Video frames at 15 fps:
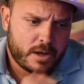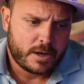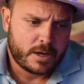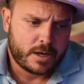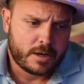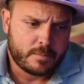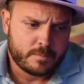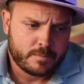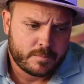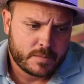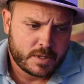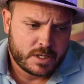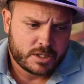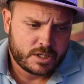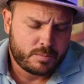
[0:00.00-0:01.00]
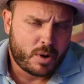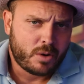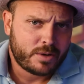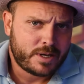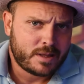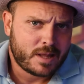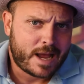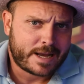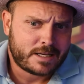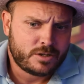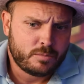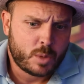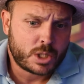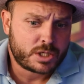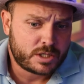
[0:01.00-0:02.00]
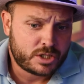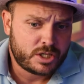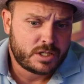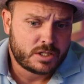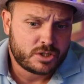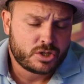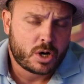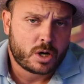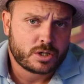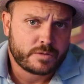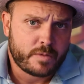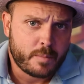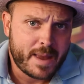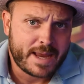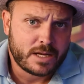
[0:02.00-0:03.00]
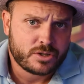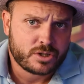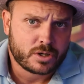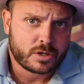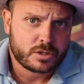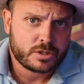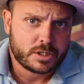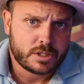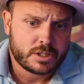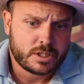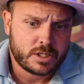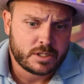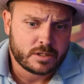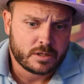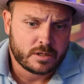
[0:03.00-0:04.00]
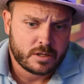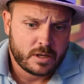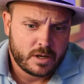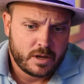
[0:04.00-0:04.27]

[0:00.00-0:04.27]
Um, she probably didn't like it too much because she's in charge of a megachurch, and she's a